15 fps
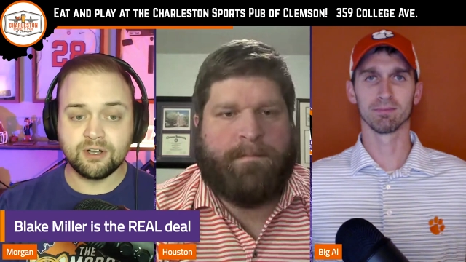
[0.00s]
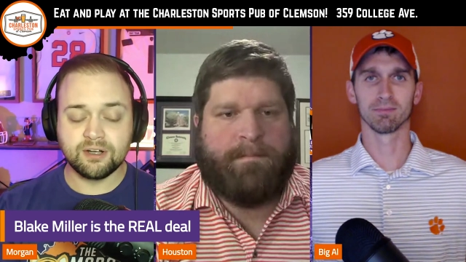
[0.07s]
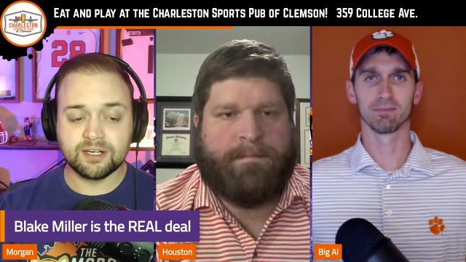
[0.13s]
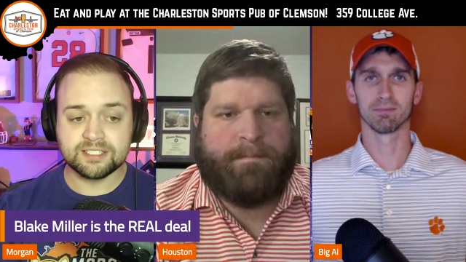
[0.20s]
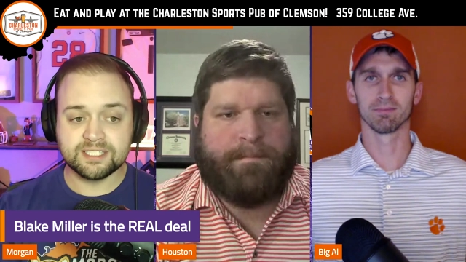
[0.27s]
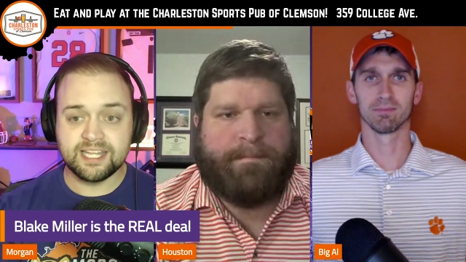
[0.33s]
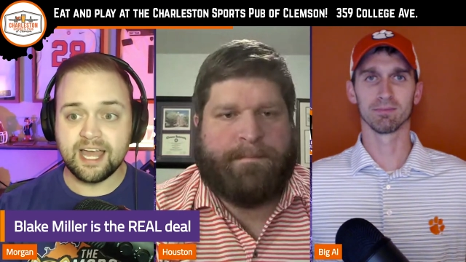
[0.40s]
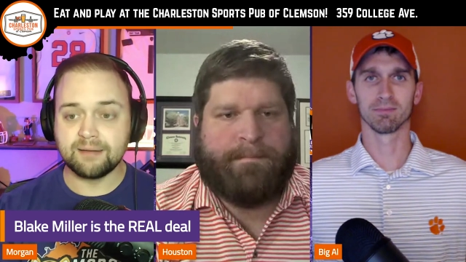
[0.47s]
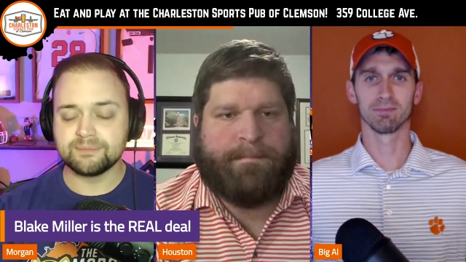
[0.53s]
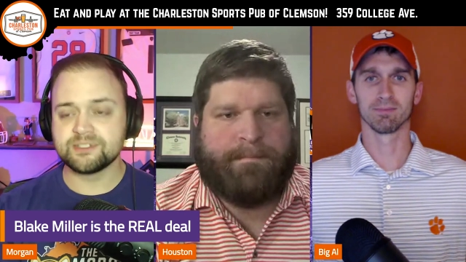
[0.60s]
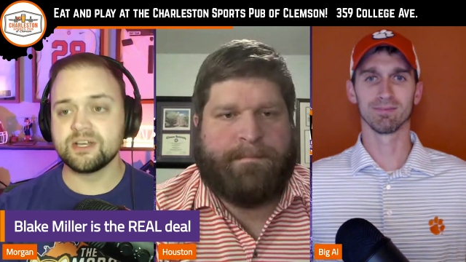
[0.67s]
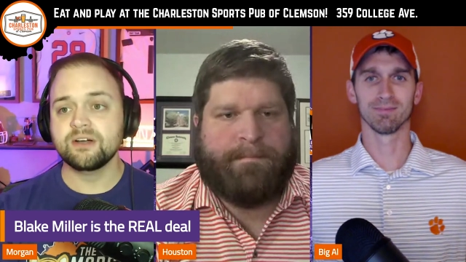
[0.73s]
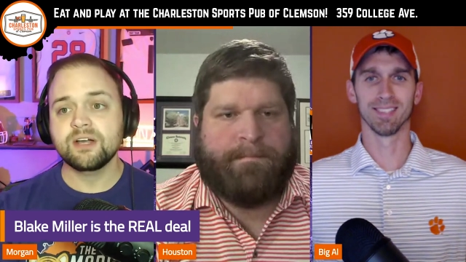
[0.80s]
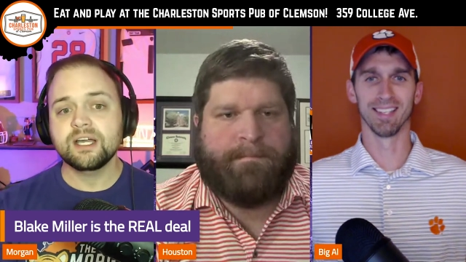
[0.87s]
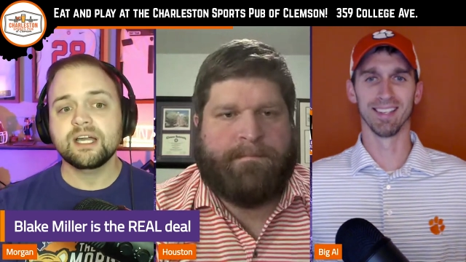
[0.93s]
Speaker 1: doggone snap.
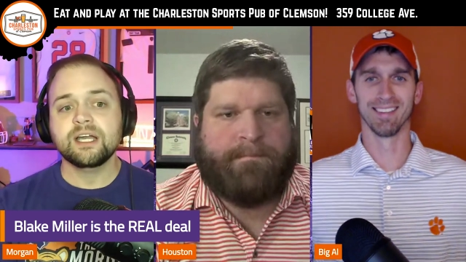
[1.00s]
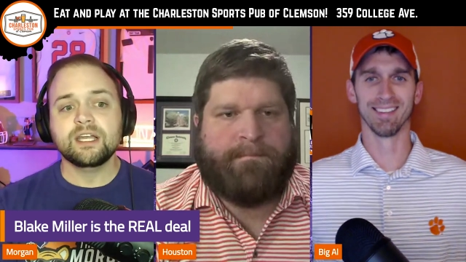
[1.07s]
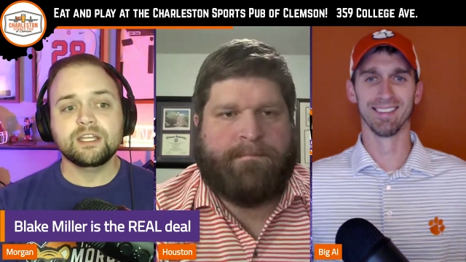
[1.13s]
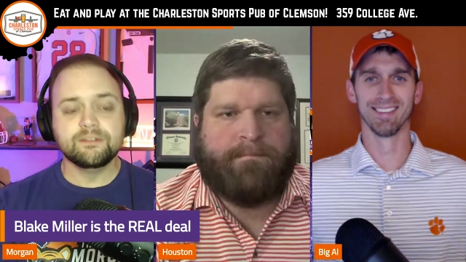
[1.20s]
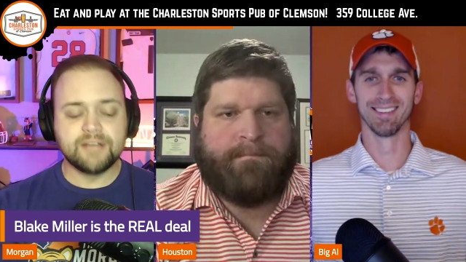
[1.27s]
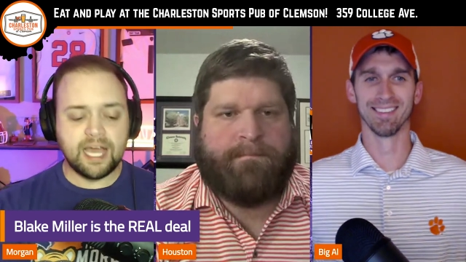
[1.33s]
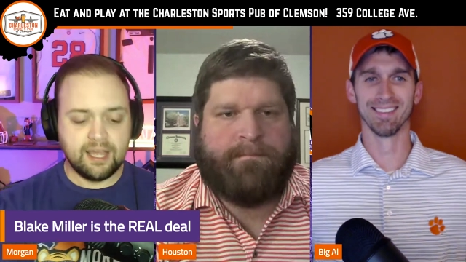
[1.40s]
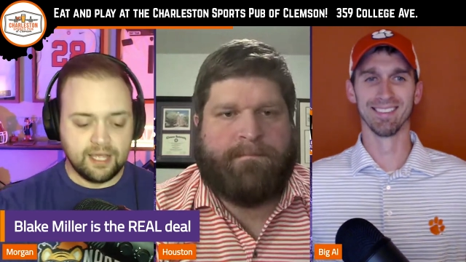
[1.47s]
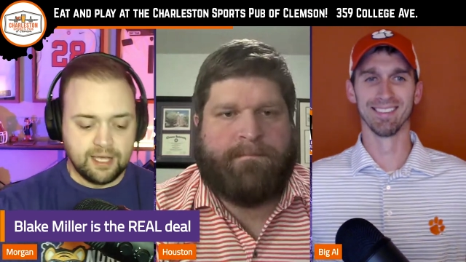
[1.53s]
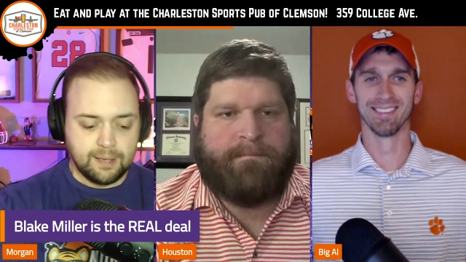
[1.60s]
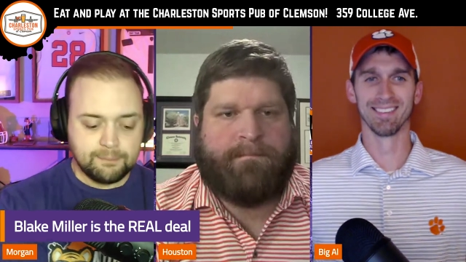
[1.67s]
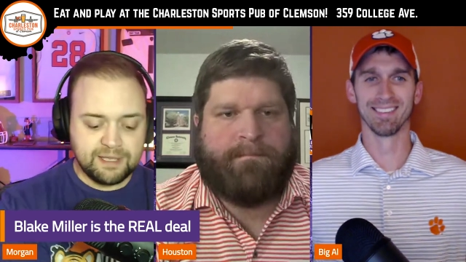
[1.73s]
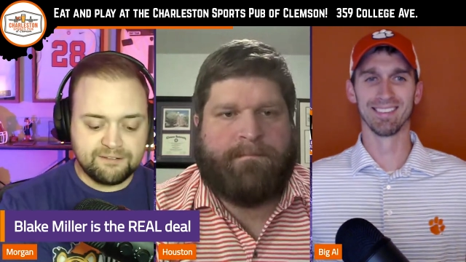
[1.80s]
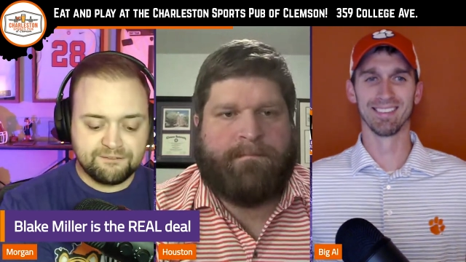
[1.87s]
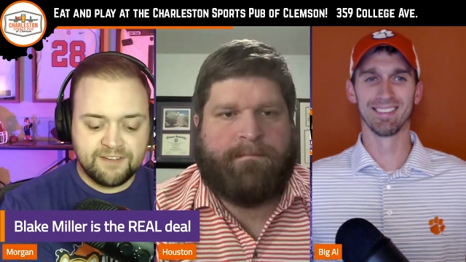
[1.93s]
So you've got
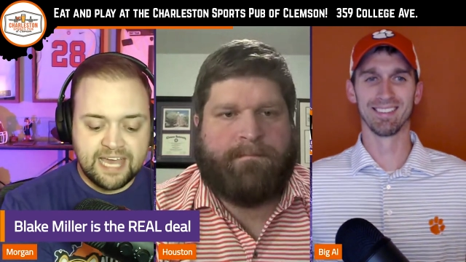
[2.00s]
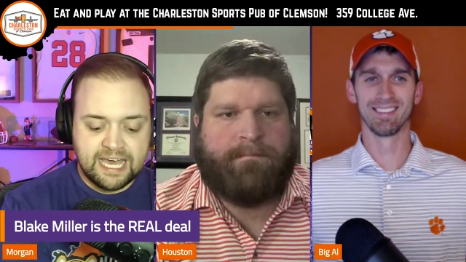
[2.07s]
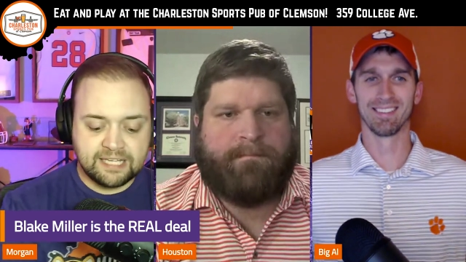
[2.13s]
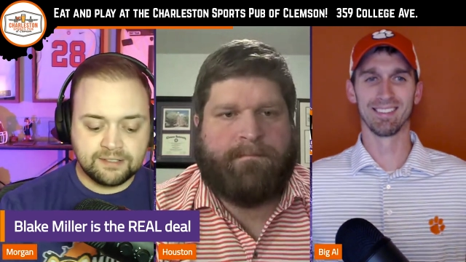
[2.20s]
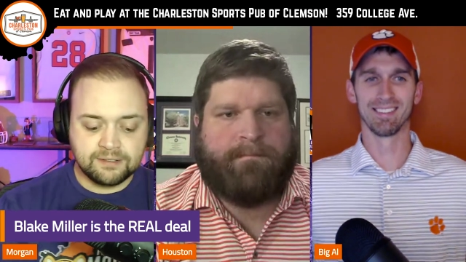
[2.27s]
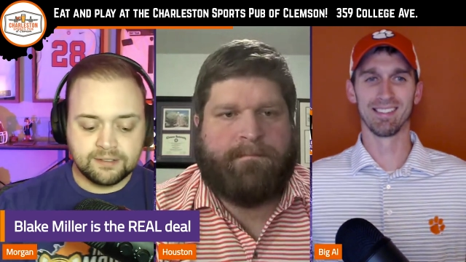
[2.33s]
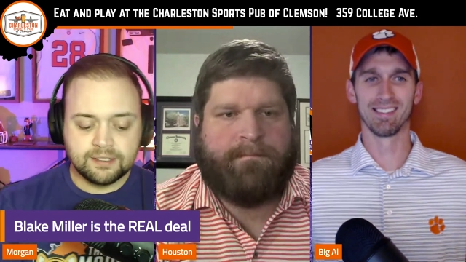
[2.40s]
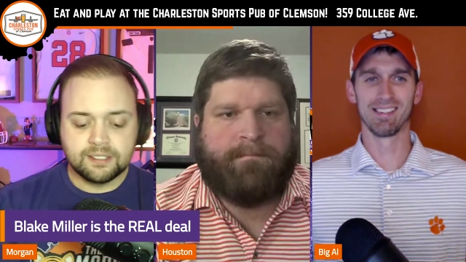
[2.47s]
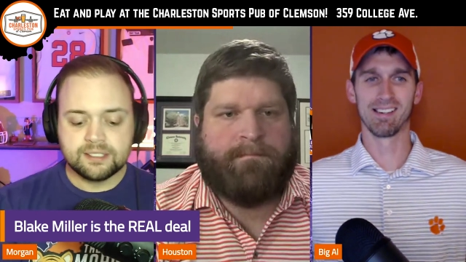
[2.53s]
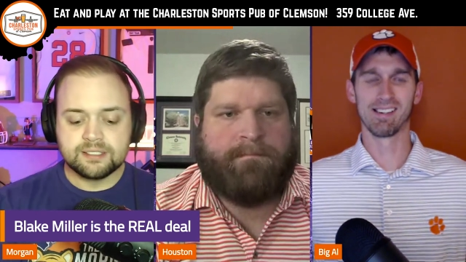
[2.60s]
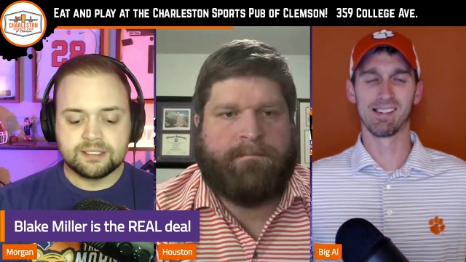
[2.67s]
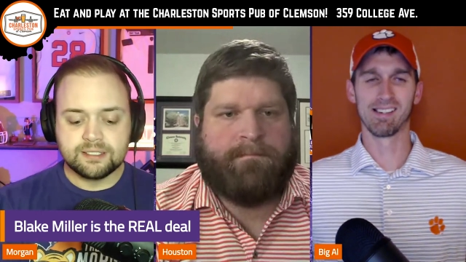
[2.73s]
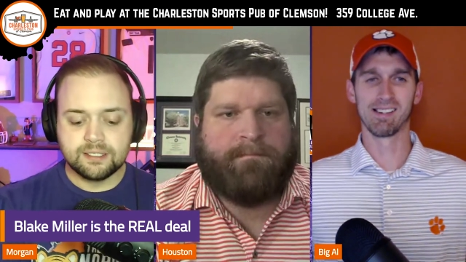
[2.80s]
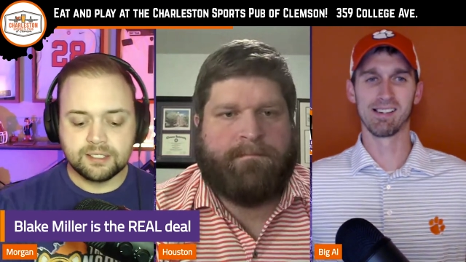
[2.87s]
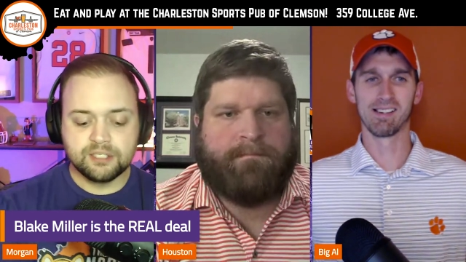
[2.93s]
McFadden,
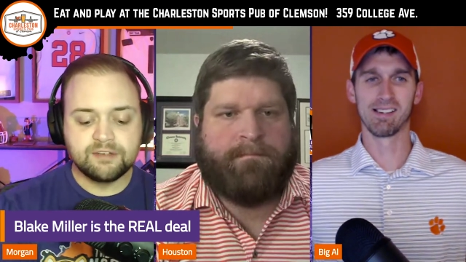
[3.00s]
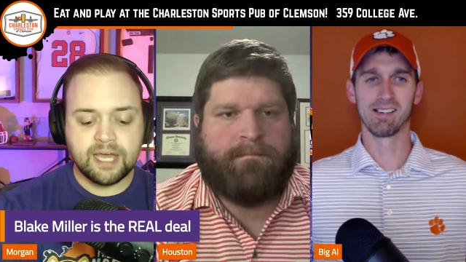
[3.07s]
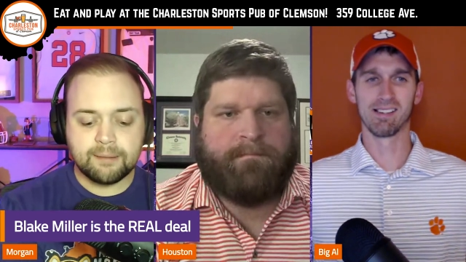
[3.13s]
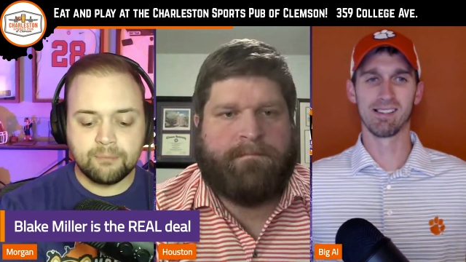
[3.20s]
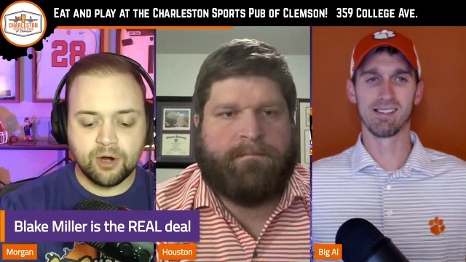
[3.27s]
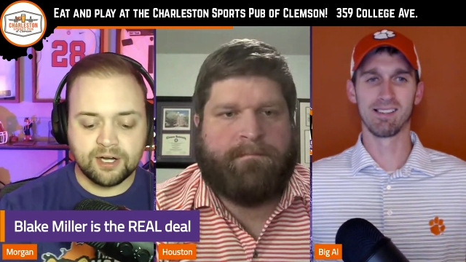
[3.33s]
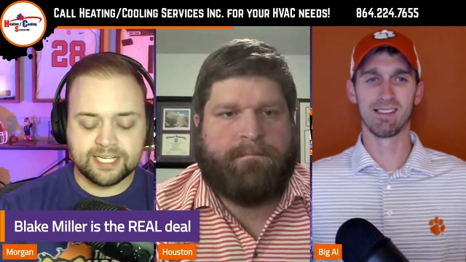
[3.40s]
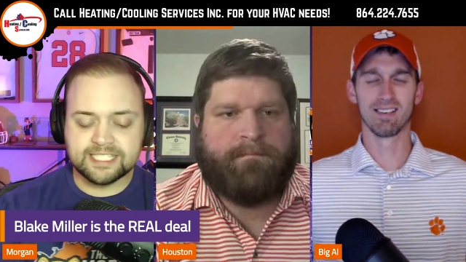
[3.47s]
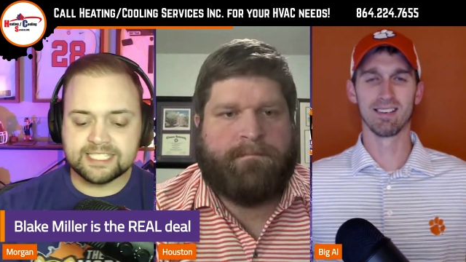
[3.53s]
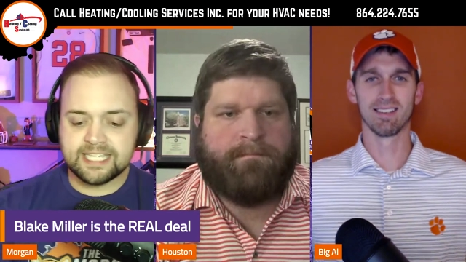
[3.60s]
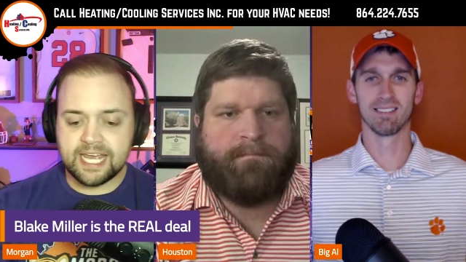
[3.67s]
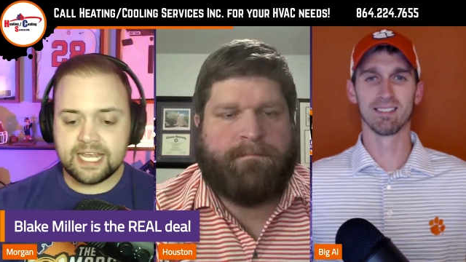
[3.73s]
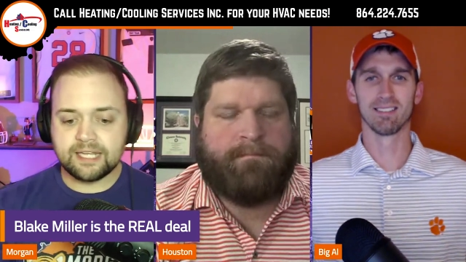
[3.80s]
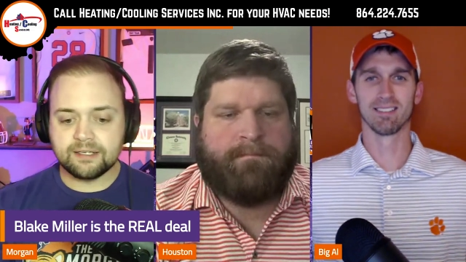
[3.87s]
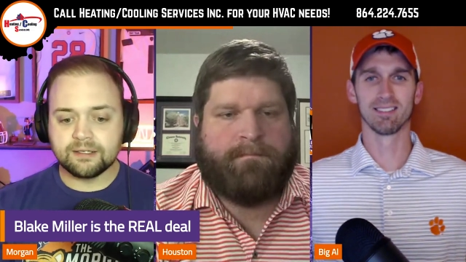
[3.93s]
you've got Marcus
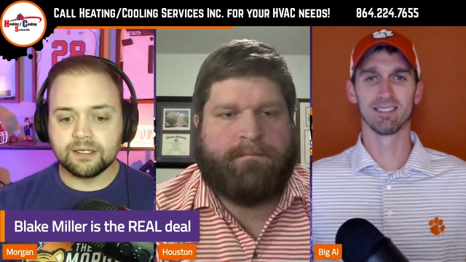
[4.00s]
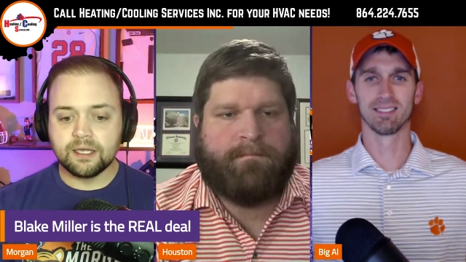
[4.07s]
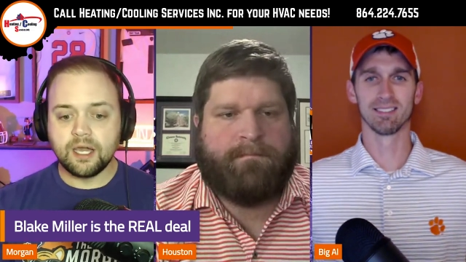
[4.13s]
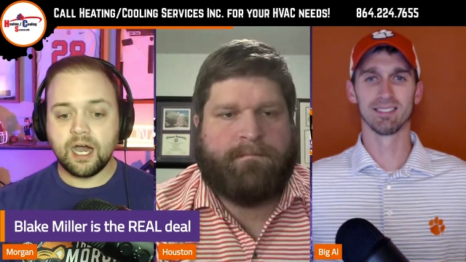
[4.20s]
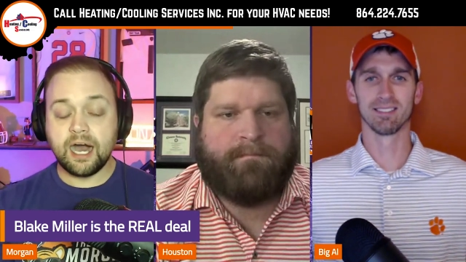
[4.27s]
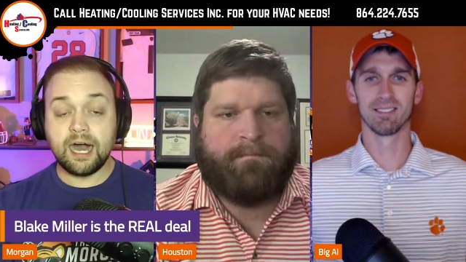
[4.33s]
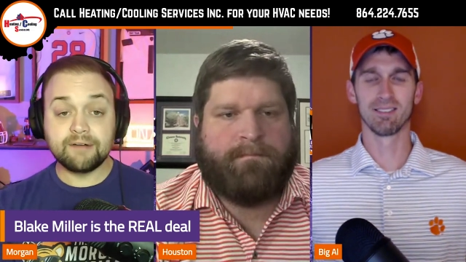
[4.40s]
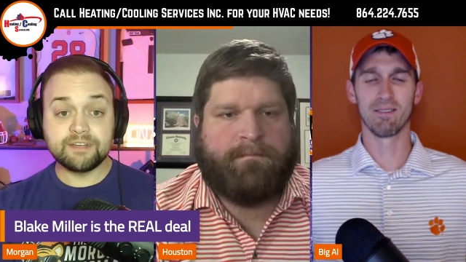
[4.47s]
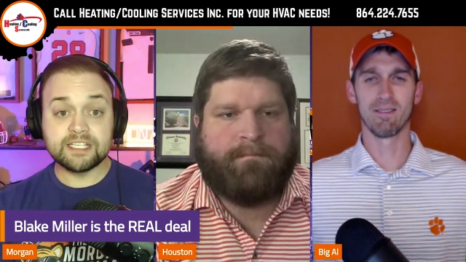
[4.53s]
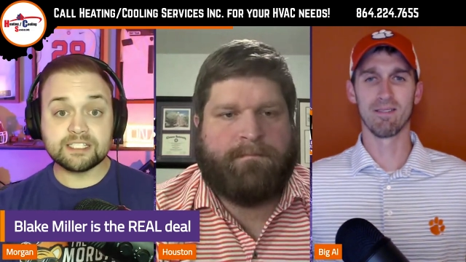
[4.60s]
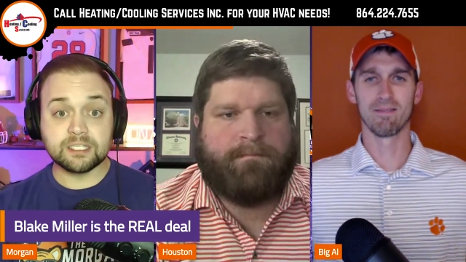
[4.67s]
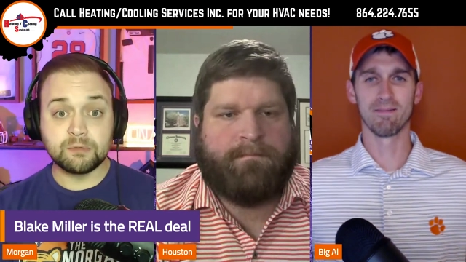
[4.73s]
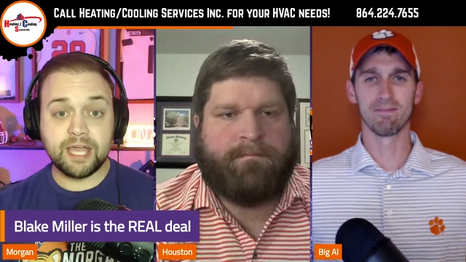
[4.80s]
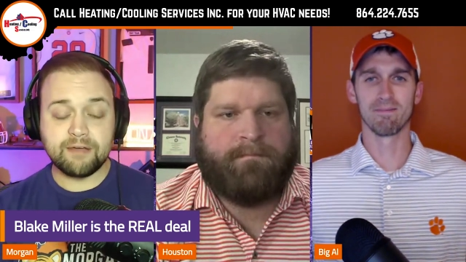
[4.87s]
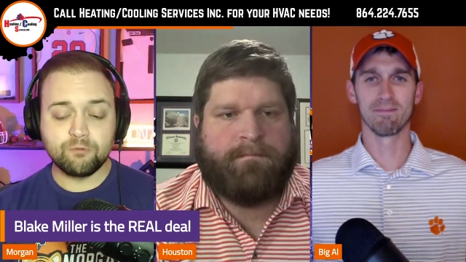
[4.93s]
Tate.
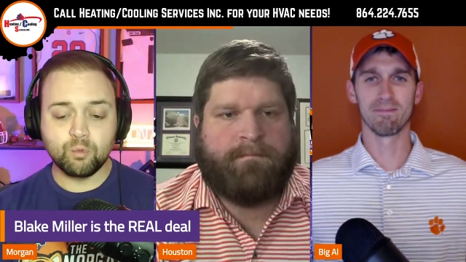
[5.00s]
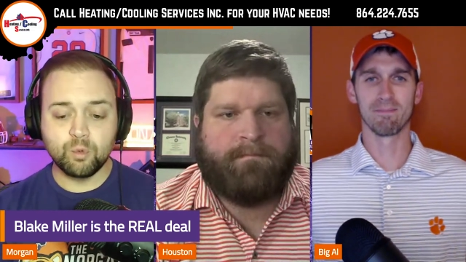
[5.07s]
Obviously, we have